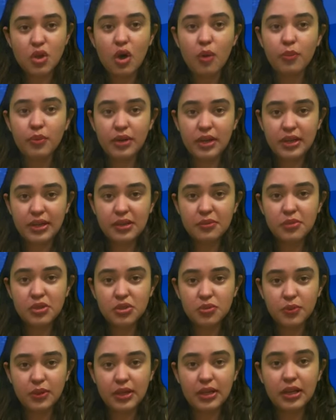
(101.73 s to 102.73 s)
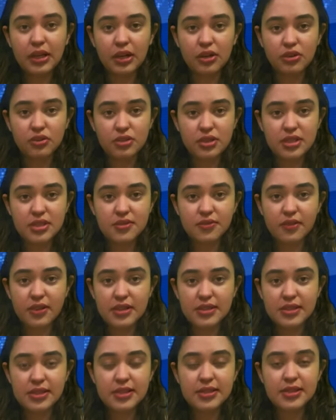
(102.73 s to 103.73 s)
operating between countries
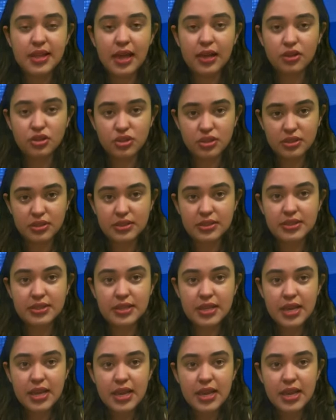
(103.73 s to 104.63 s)
facing sanctions.